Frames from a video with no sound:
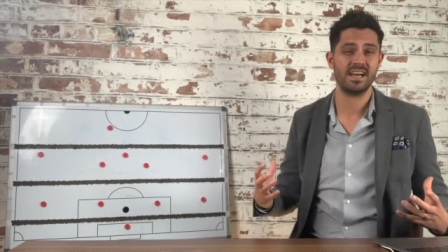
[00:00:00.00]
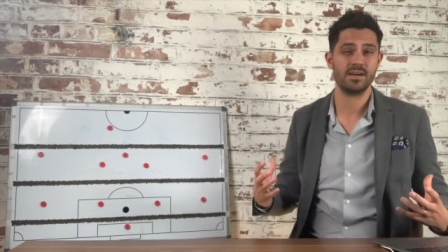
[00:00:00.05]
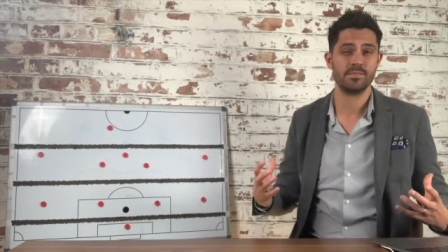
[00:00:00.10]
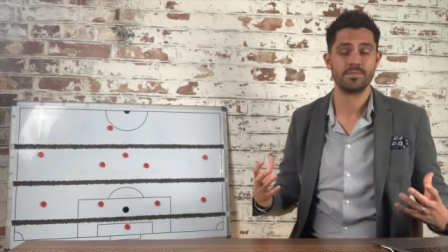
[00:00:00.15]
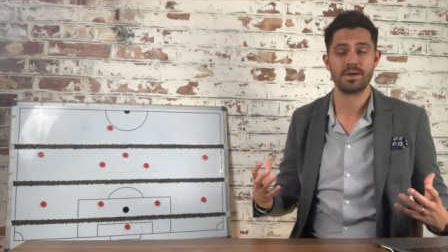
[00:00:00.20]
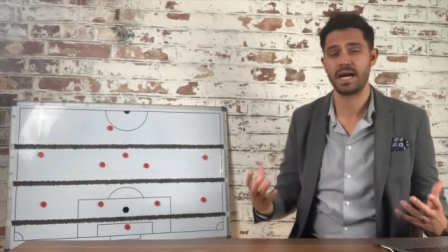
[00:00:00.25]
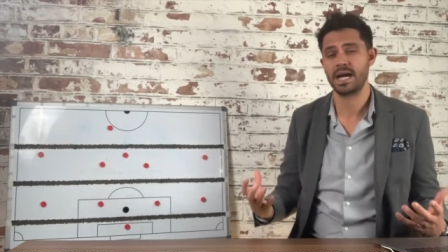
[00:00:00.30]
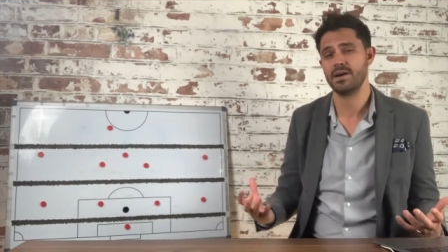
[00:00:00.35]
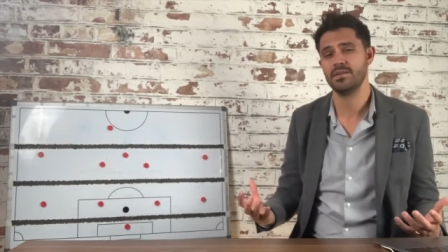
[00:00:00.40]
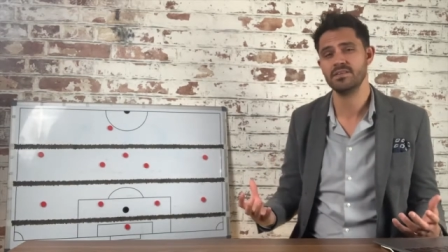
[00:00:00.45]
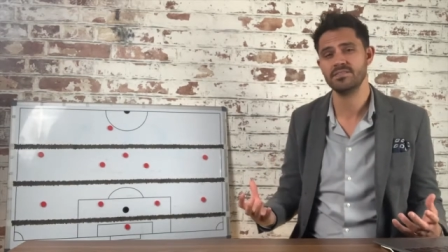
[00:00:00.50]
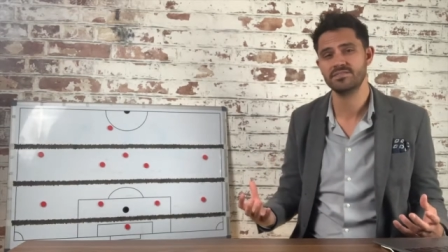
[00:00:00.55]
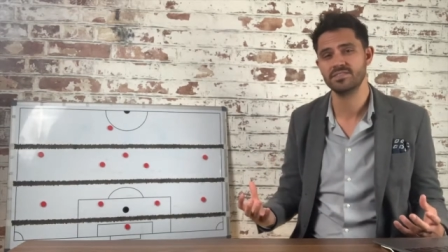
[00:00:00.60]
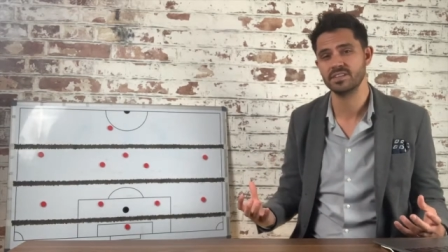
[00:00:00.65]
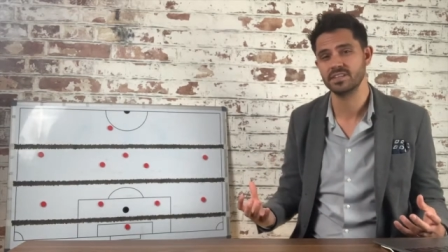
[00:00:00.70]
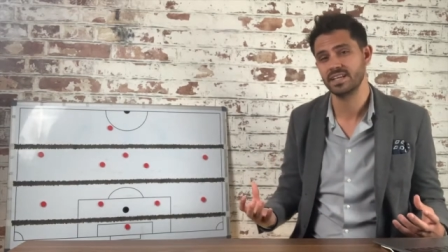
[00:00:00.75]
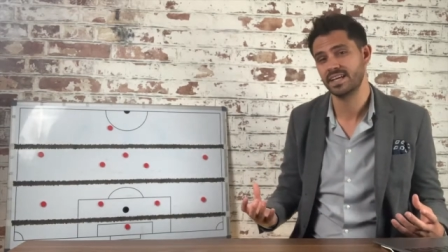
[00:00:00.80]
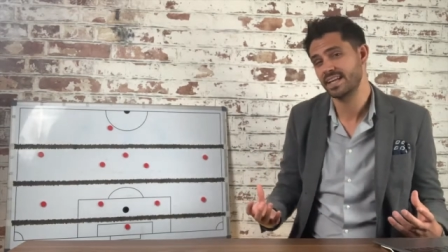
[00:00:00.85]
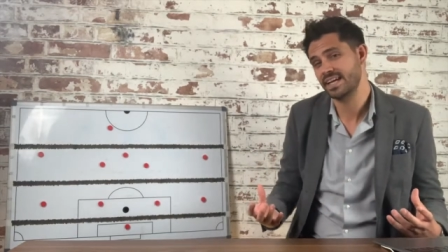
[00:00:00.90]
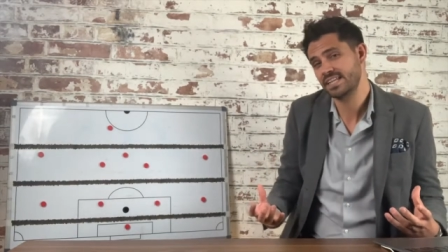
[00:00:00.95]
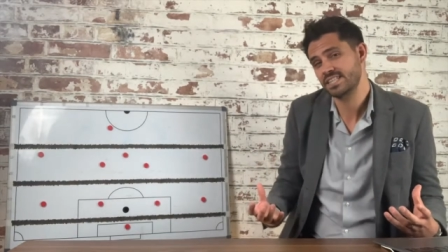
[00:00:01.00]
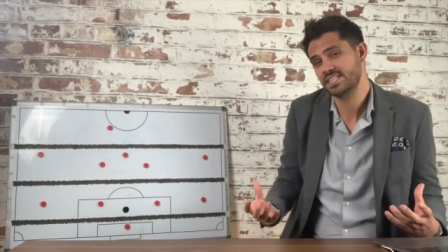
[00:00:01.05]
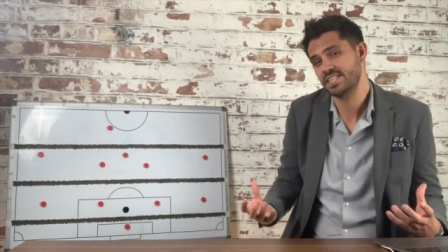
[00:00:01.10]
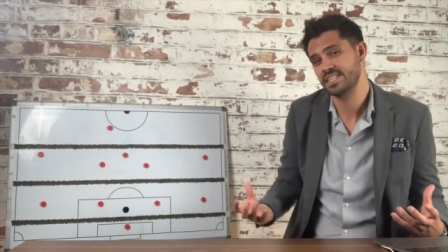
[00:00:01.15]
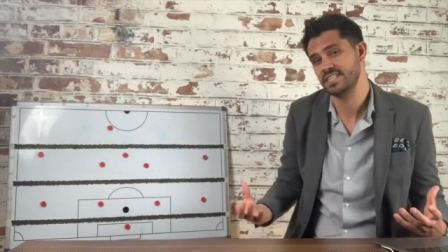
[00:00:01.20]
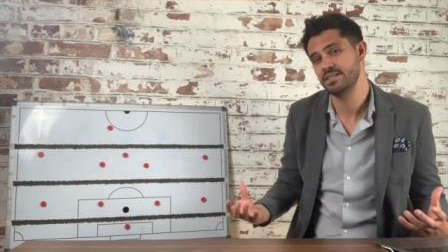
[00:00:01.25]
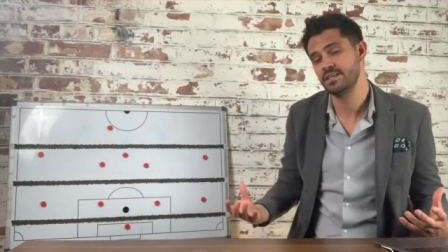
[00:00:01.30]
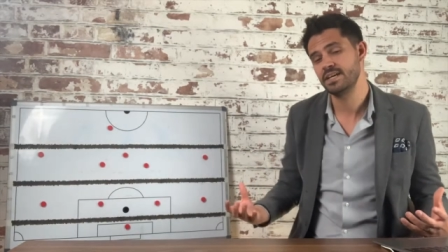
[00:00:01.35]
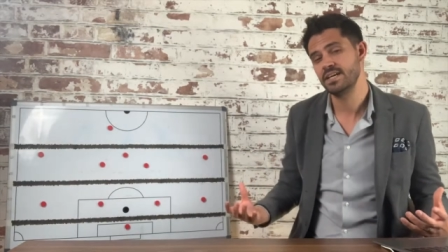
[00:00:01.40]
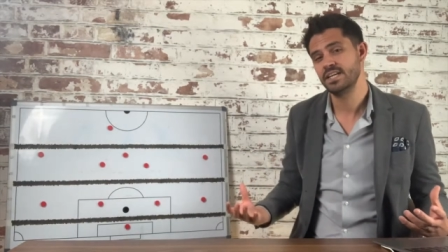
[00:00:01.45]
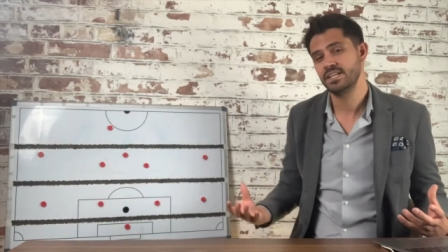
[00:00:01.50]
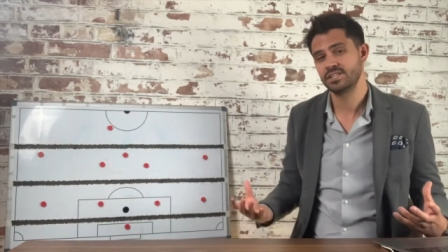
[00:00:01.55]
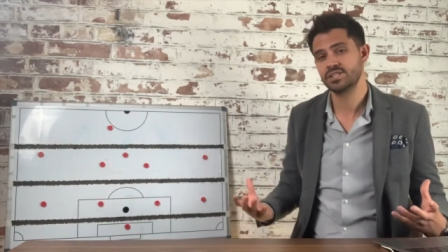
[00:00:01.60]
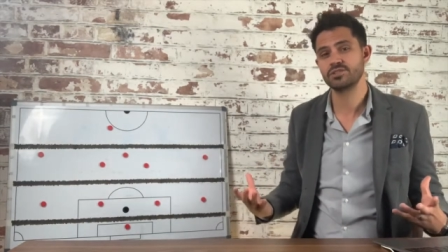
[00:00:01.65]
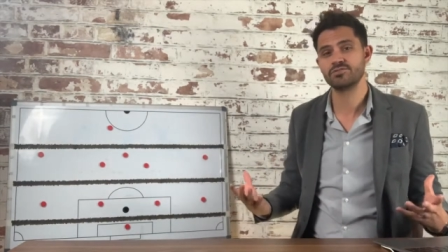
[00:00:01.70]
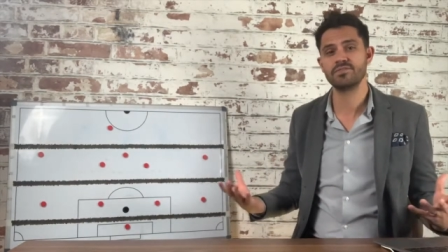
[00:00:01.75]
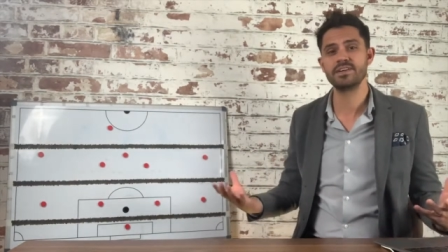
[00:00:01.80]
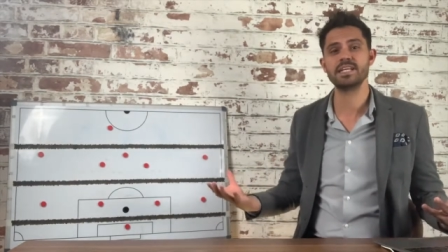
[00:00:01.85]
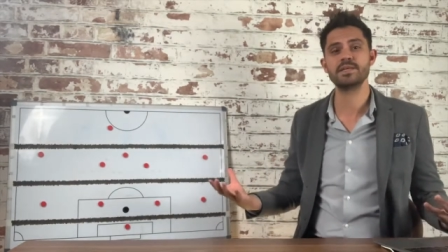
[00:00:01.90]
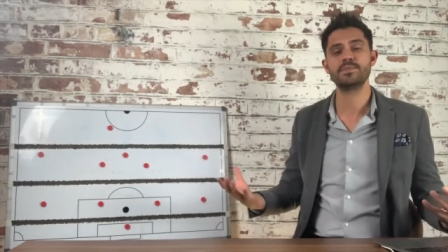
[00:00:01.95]
powerful and actually
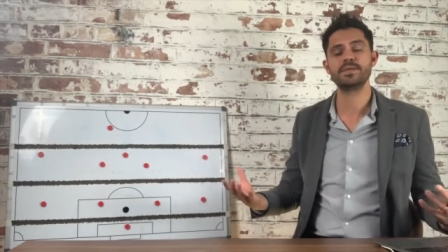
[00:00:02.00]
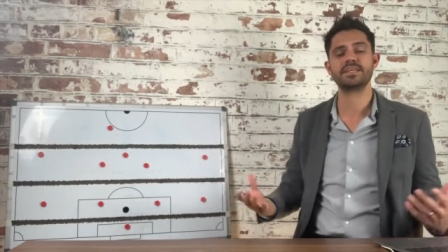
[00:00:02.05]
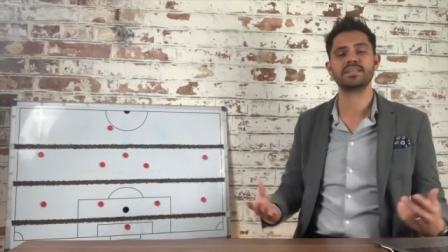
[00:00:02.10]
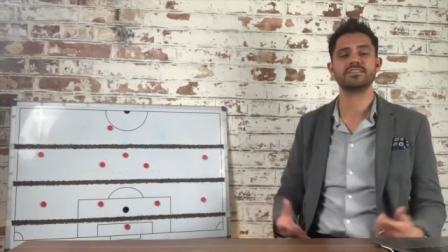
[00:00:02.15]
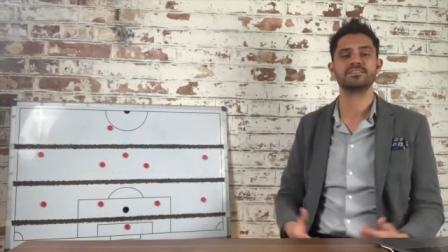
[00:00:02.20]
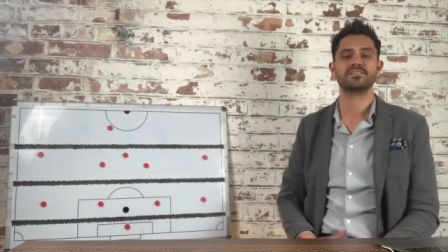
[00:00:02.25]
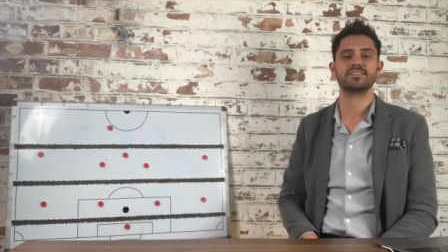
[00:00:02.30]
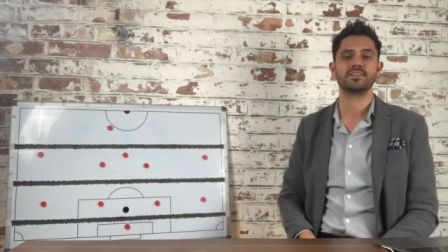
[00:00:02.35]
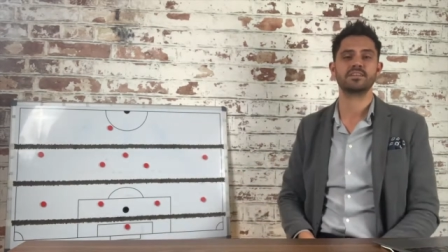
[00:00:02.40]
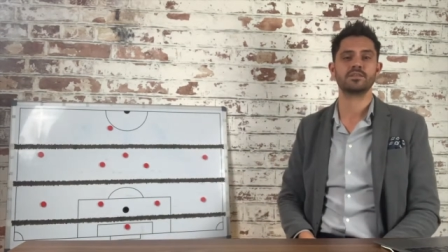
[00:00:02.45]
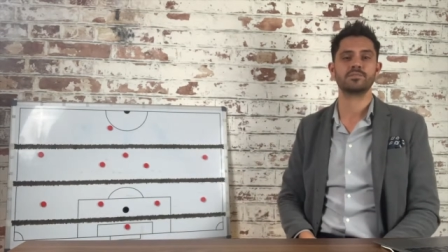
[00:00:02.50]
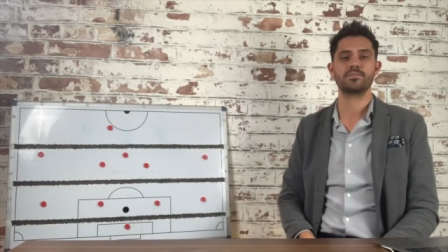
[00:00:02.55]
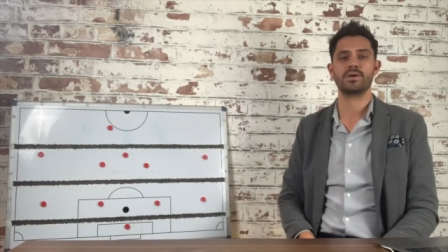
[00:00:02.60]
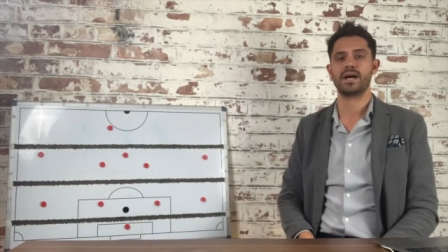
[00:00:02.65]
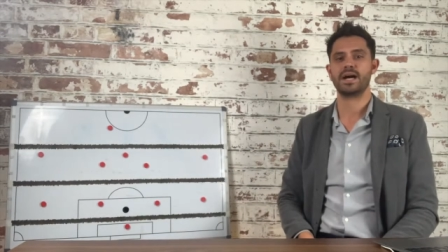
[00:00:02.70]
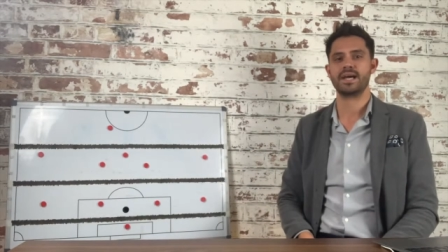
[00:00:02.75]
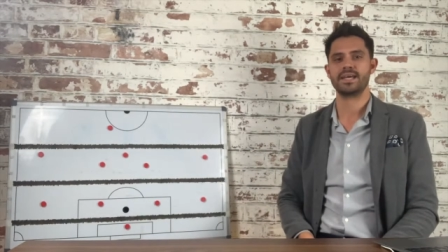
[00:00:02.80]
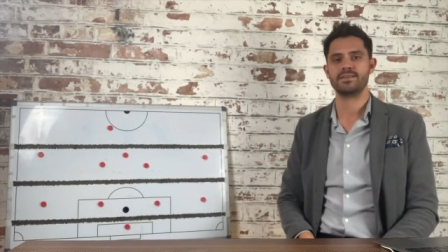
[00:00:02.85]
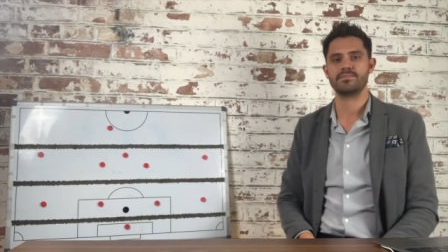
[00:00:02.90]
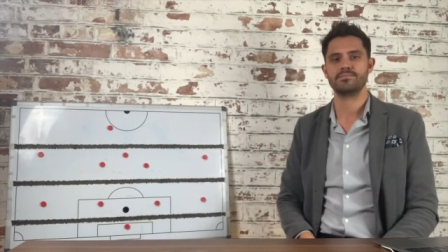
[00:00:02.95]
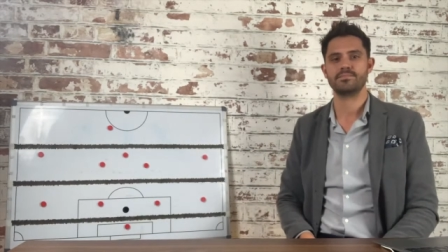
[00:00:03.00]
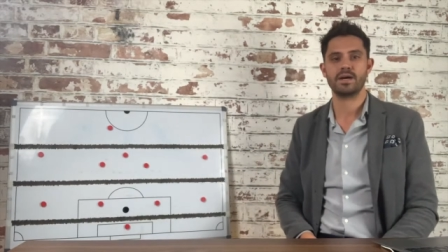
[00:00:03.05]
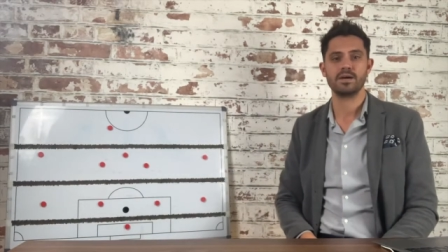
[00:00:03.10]
should really be considered by